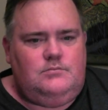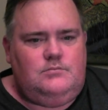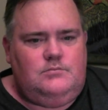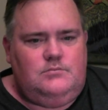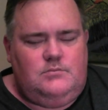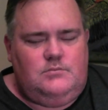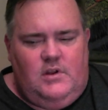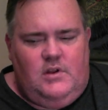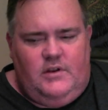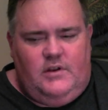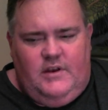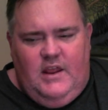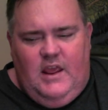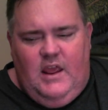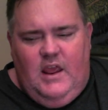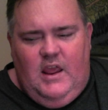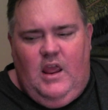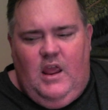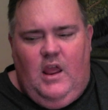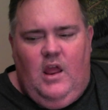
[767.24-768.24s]
the
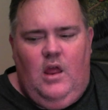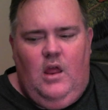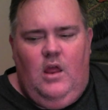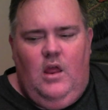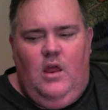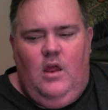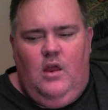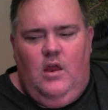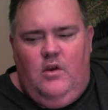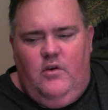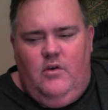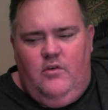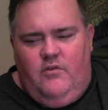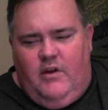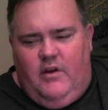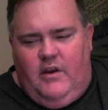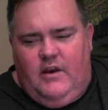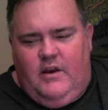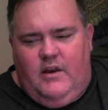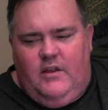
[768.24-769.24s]
tea,
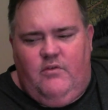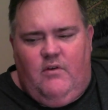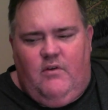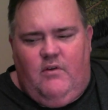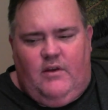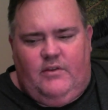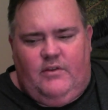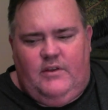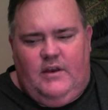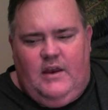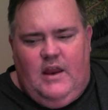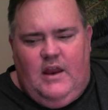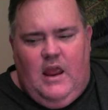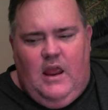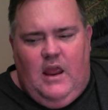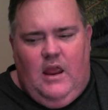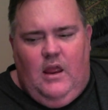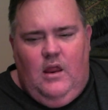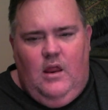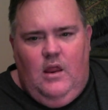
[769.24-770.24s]
drinking it throughout the
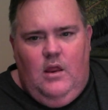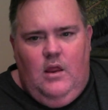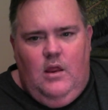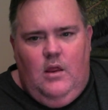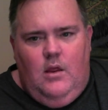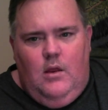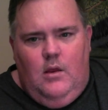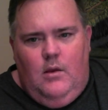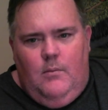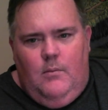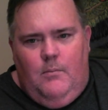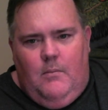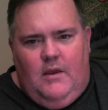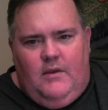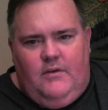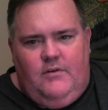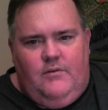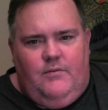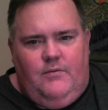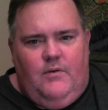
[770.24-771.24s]
day
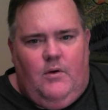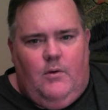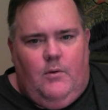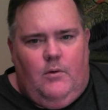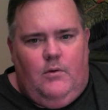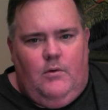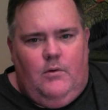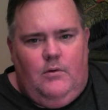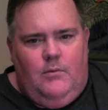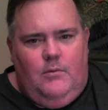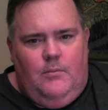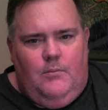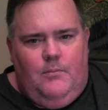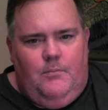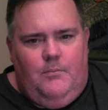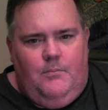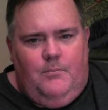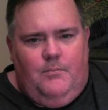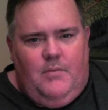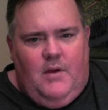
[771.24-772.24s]
makes you feel
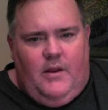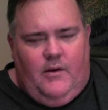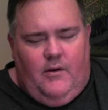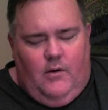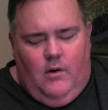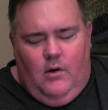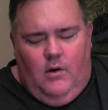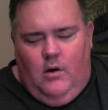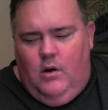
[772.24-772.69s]
better.